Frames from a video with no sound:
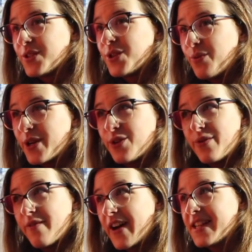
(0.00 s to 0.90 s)
So when you're
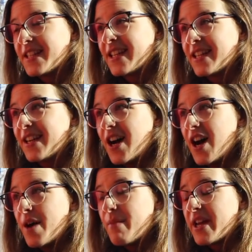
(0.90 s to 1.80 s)
revising,
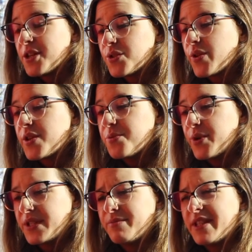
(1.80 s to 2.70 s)
making sure that you
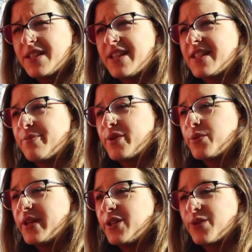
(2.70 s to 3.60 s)
put some distance in
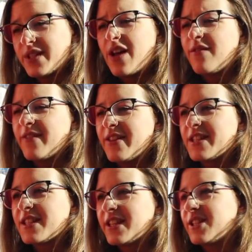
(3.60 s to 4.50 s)
between yourself and
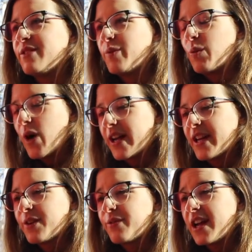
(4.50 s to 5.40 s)
this thing that you've been
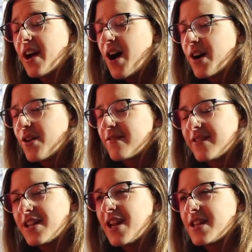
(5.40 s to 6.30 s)
working really hard on
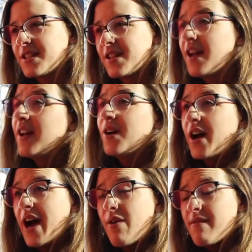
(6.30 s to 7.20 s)
for the last
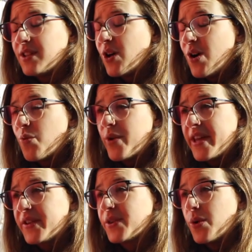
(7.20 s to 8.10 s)
however long,
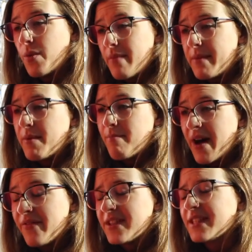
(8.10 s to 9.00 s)
week or maybe
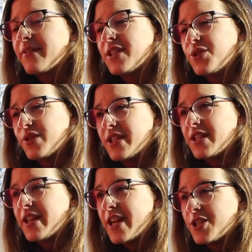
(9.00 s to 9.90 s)
months, if it's your
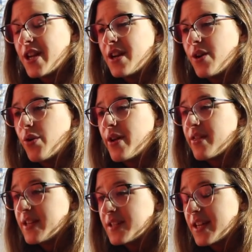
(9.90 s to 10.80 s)
dissertation or a
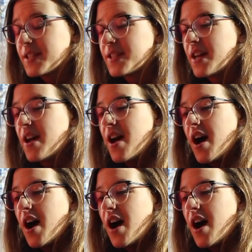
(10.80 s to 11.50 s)
thesis,